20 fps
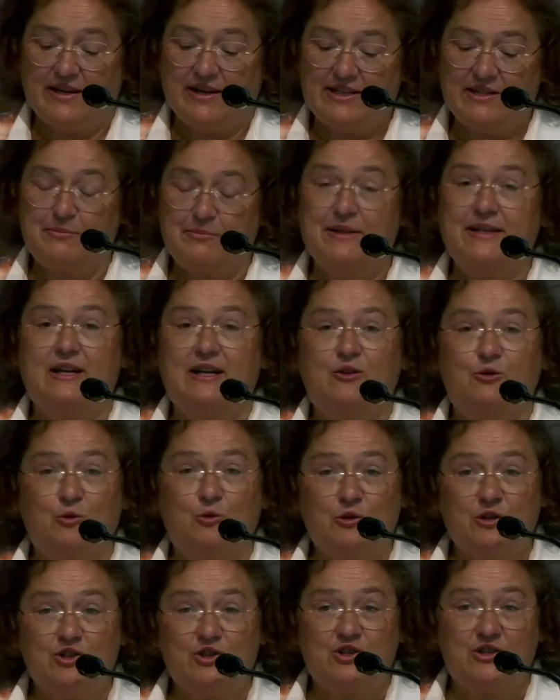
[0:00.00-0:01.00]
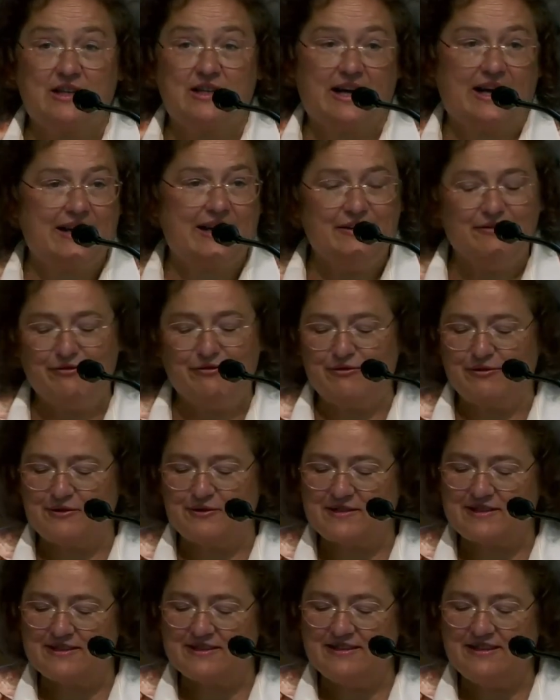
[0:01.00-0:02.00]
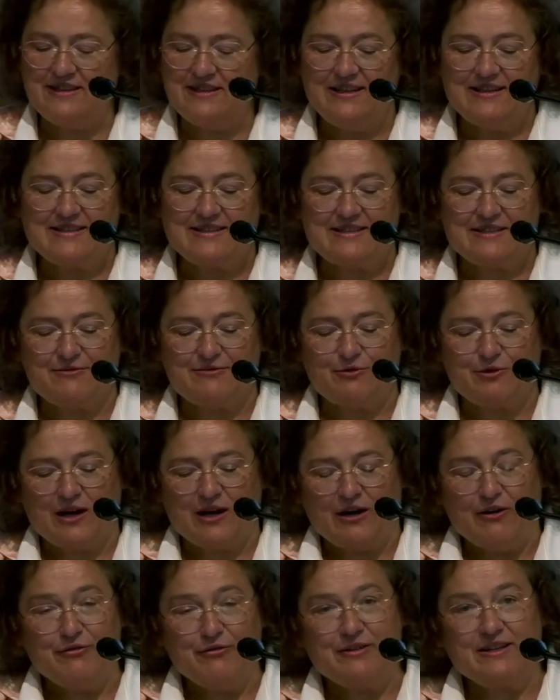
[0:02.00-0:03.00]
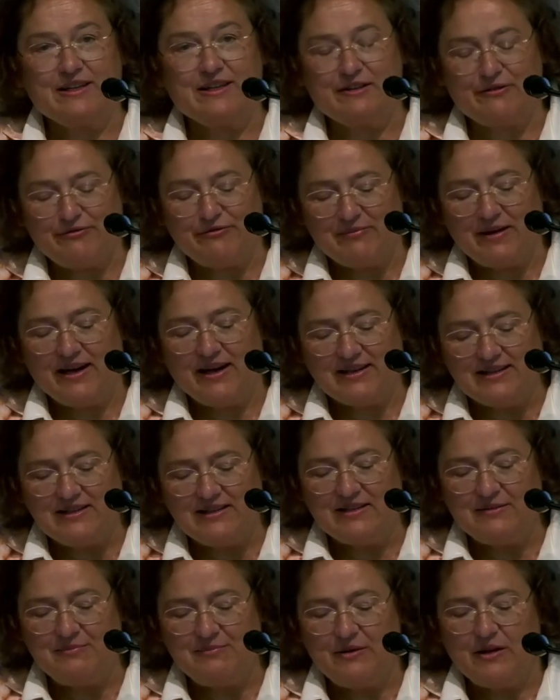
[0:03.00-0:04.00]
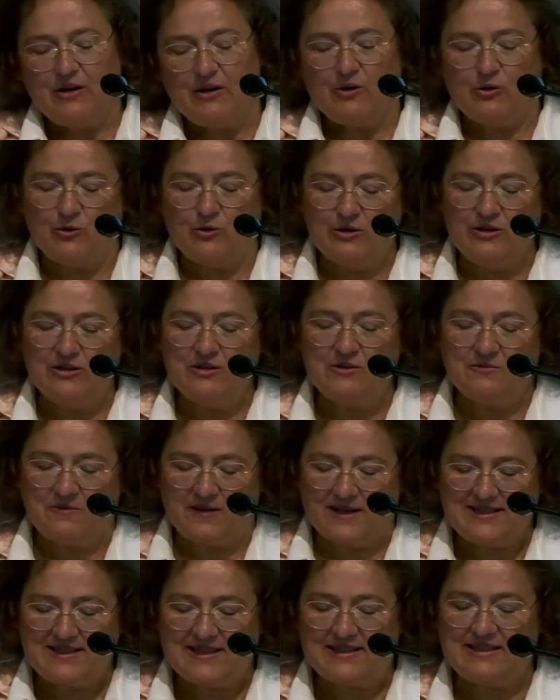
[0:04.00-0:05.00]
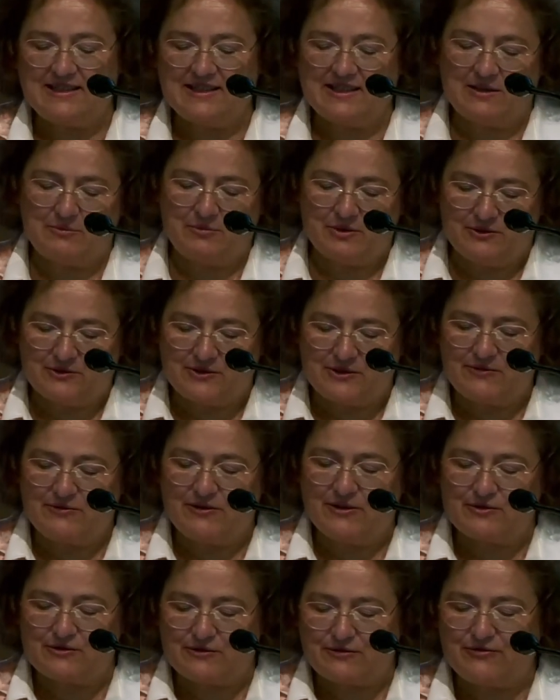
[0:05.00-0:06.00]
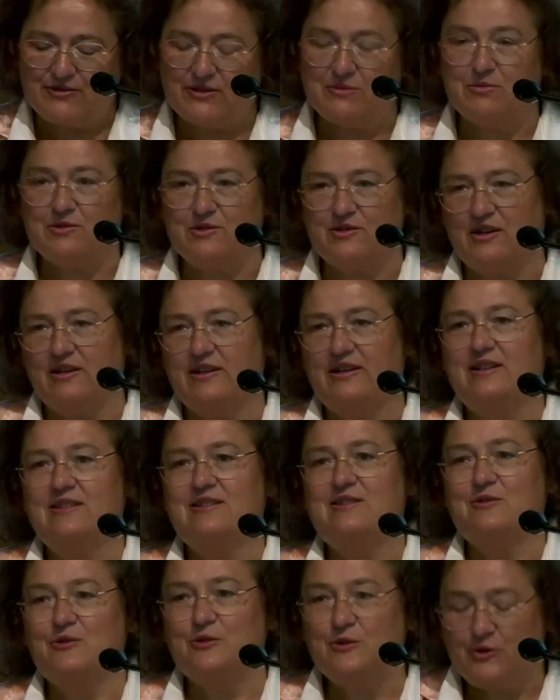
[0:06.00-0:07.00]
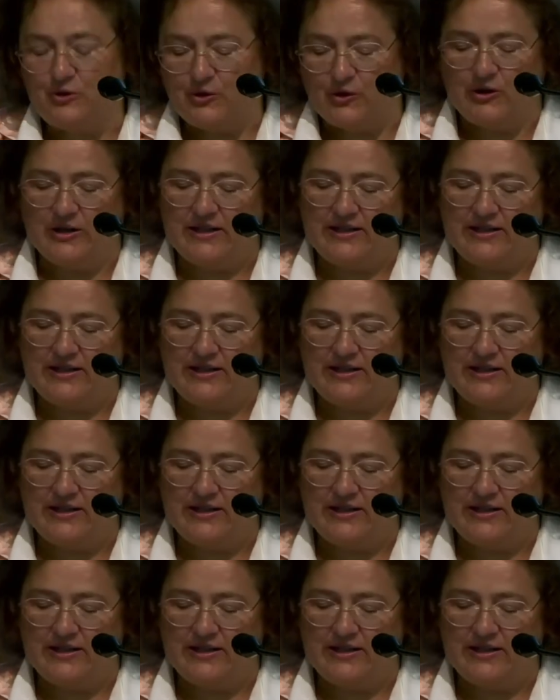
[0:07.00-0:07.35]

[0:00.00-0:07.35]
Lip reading: what pedagogical influences it probably assumed, and what is special and new in her philosophy of education.